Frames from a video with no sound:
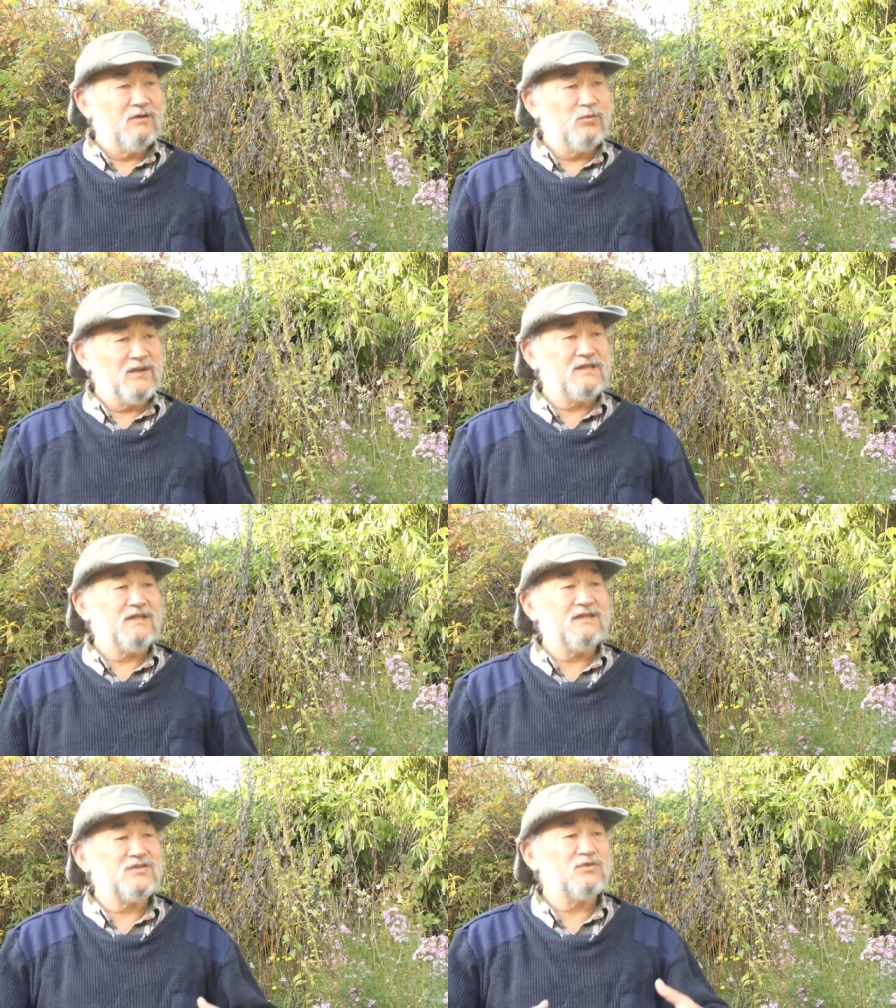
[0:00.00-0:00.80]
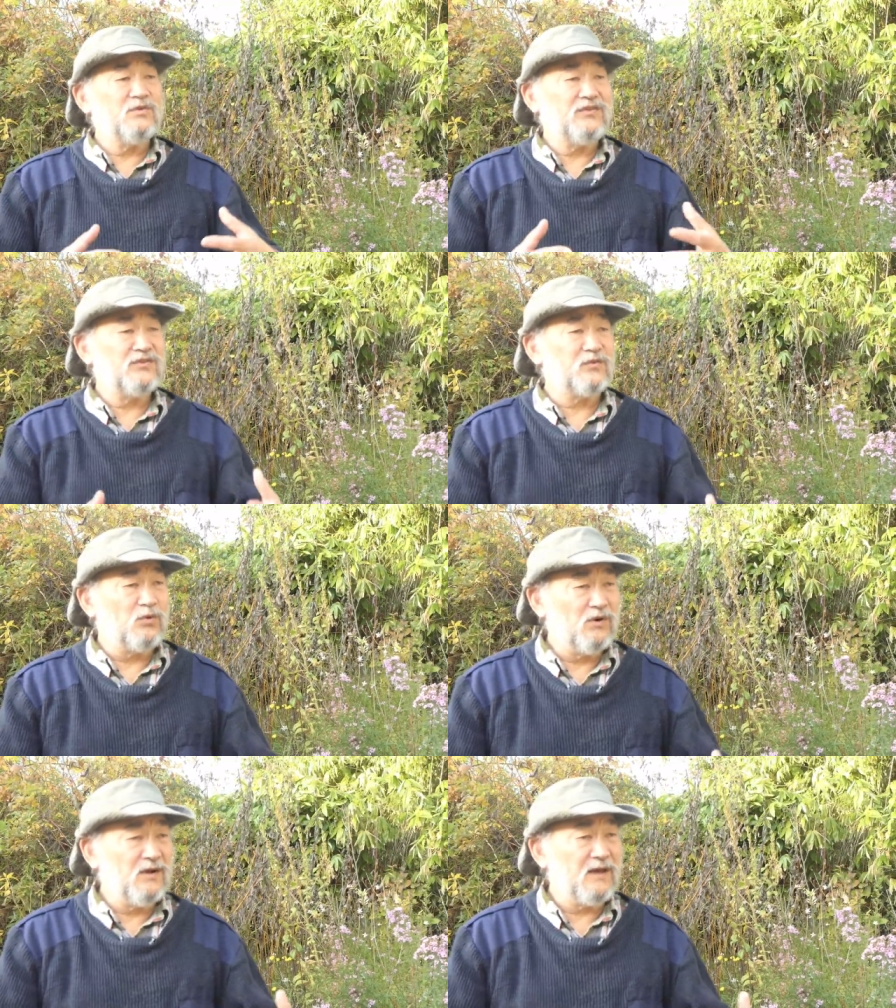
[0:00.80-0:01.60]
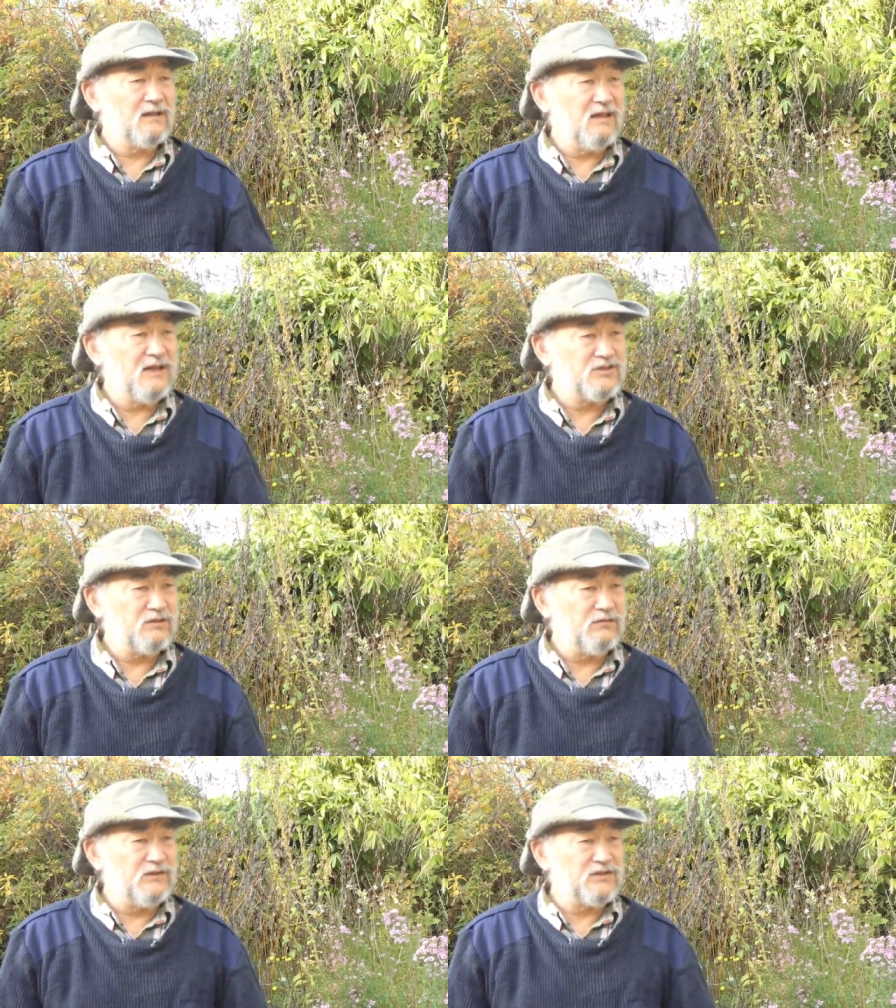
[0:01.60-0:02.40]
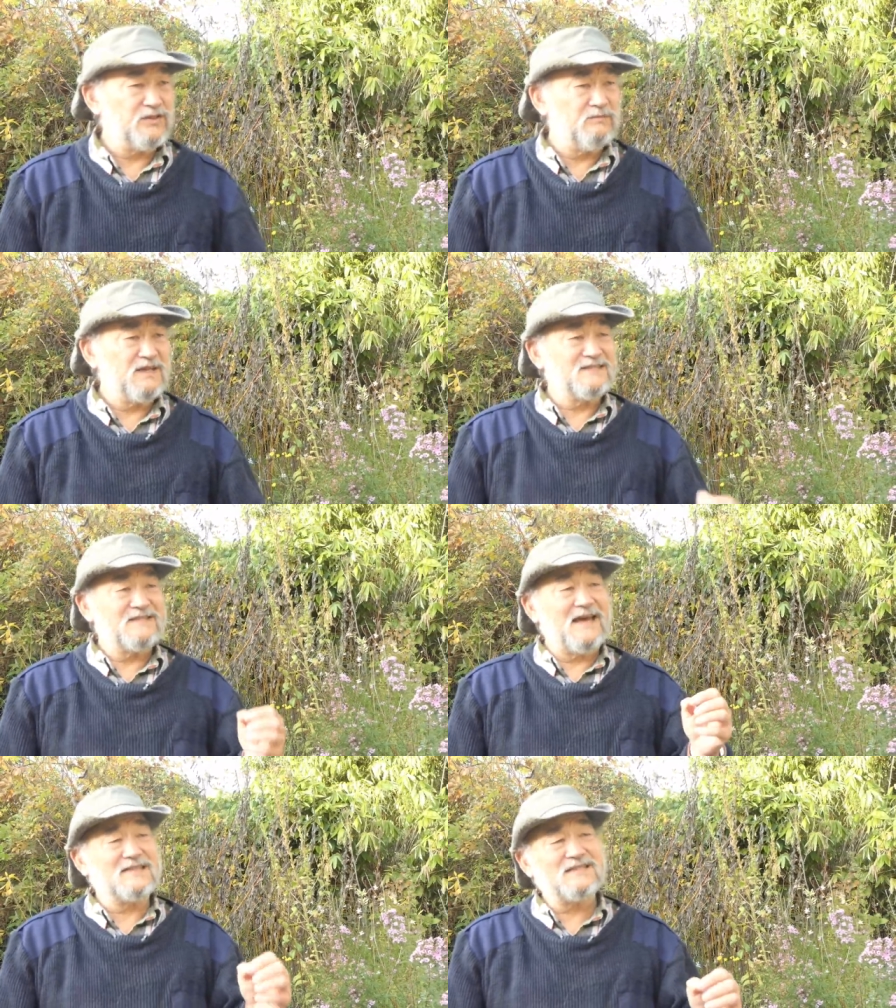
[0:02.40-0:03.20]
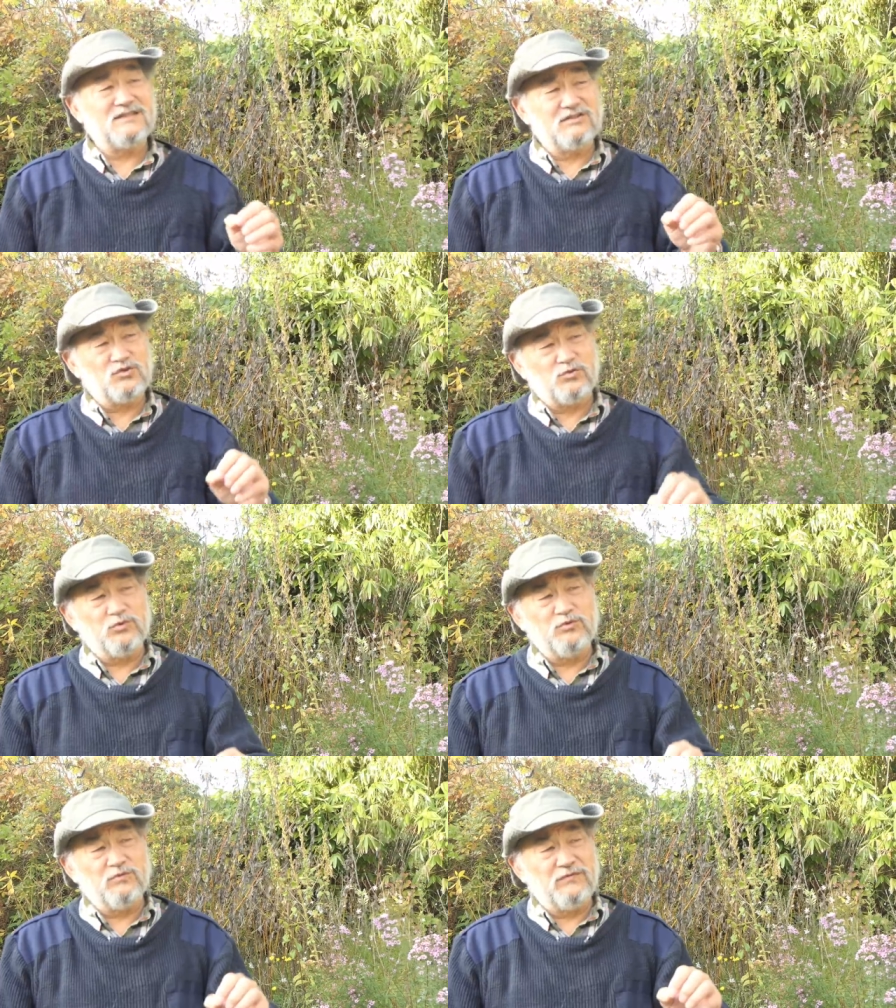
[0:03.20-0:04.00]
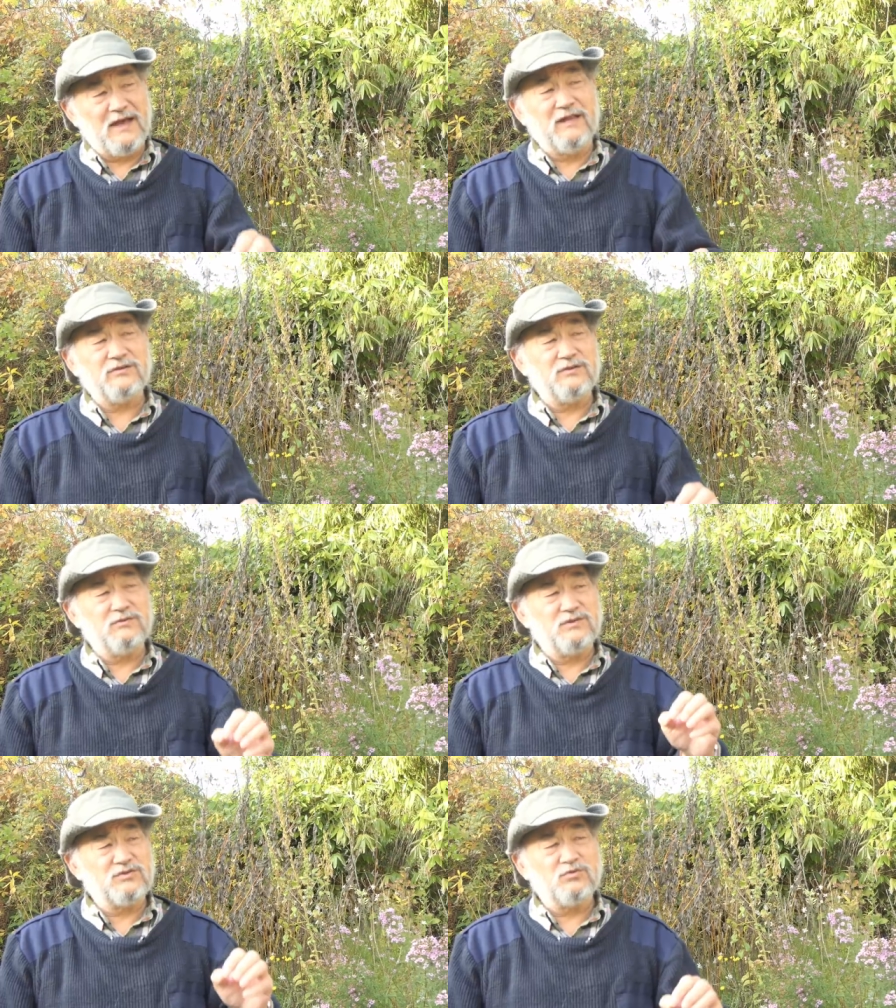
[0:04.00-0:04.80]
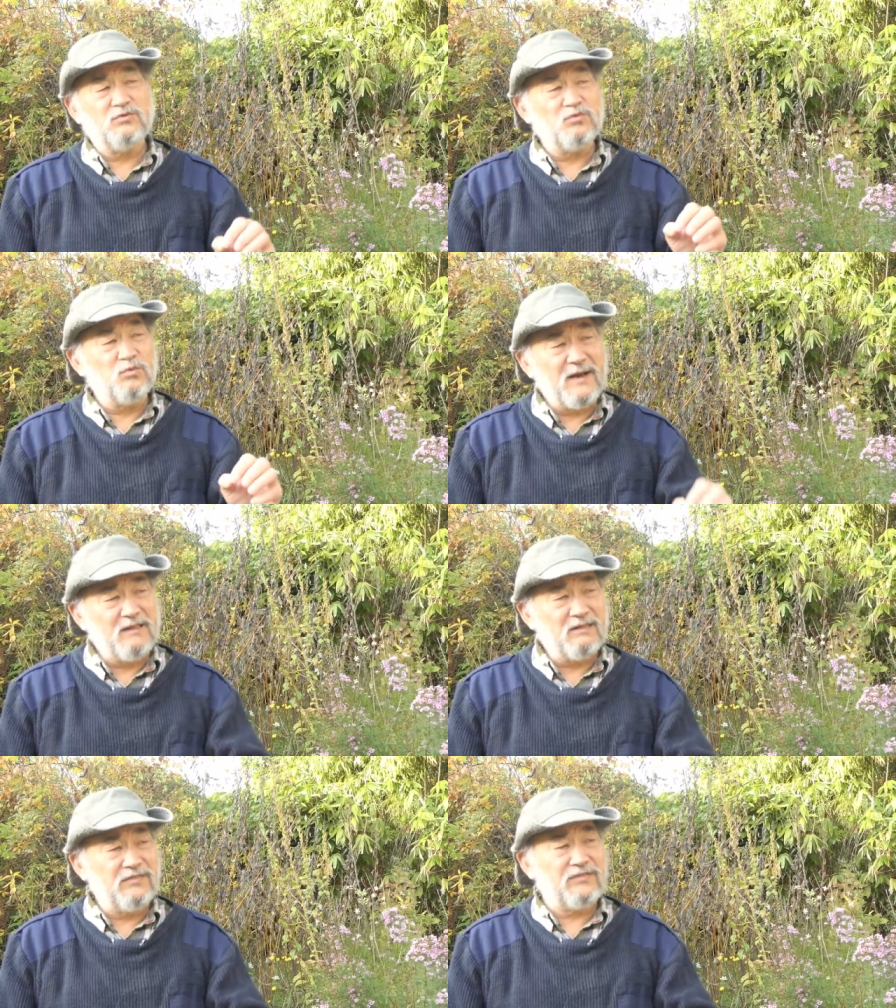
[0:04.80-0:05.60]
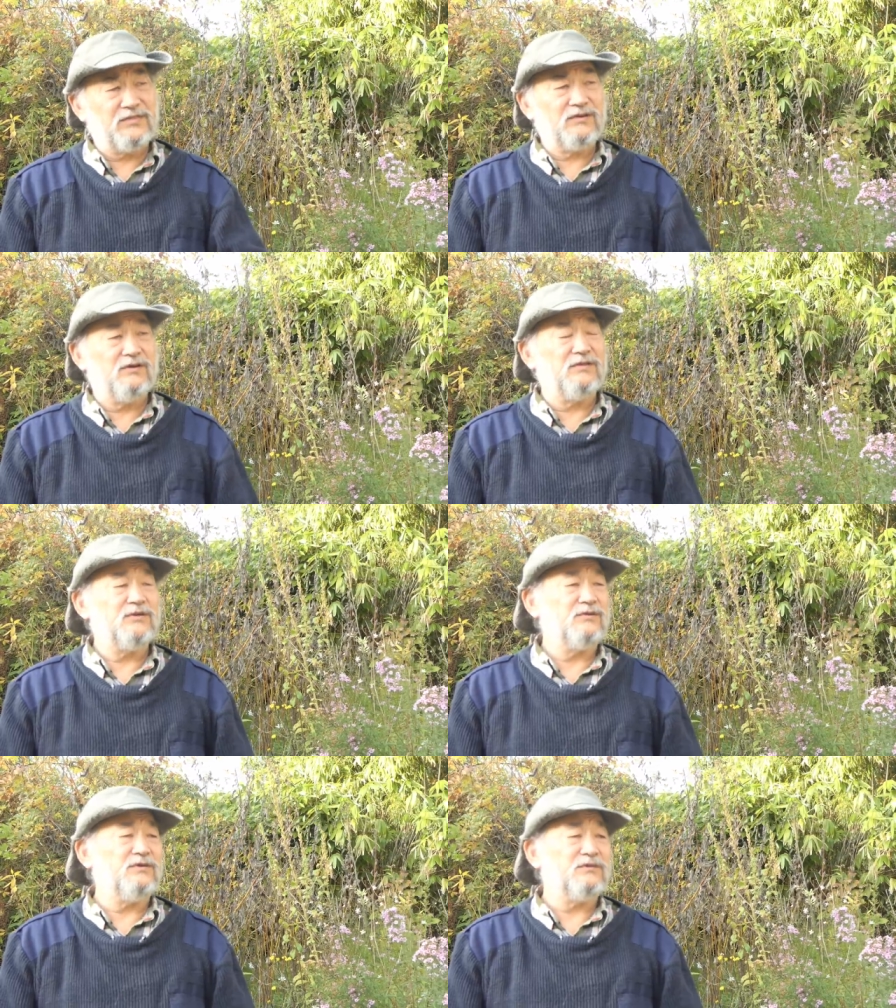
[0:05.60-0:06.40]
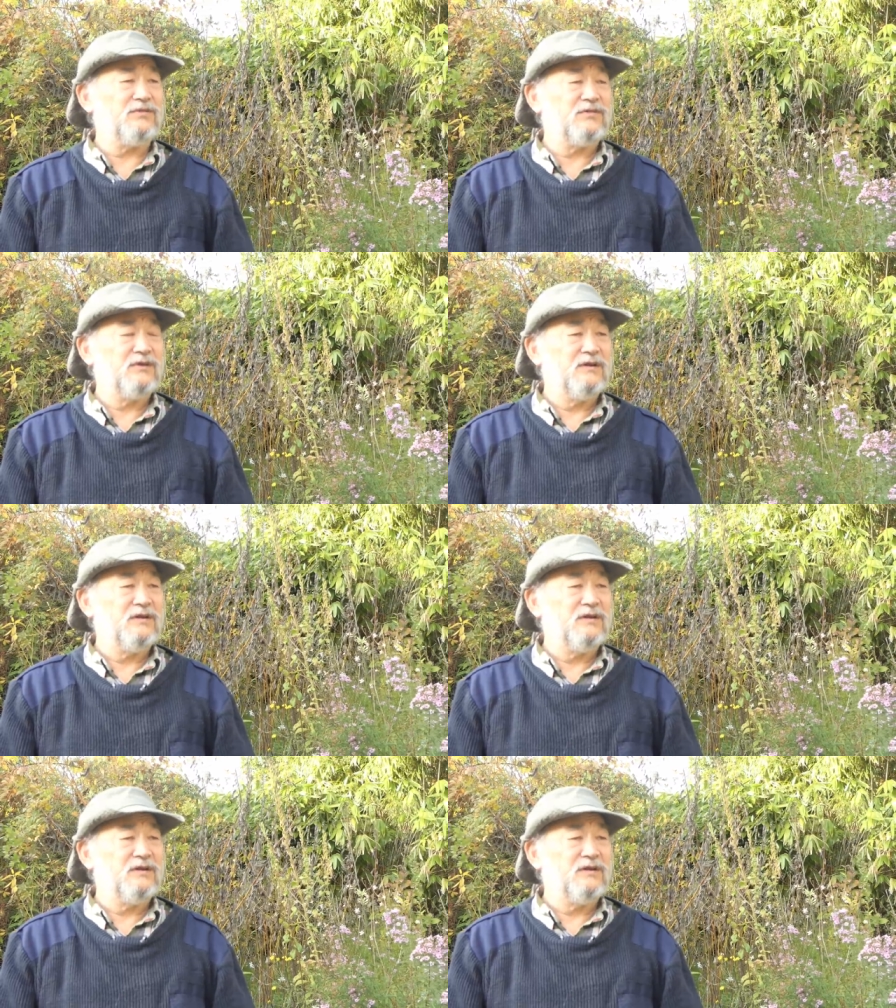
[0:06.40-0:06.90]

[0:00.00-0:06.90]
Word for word: We need to restore ecological function because that's the true value, the true wealth on the earth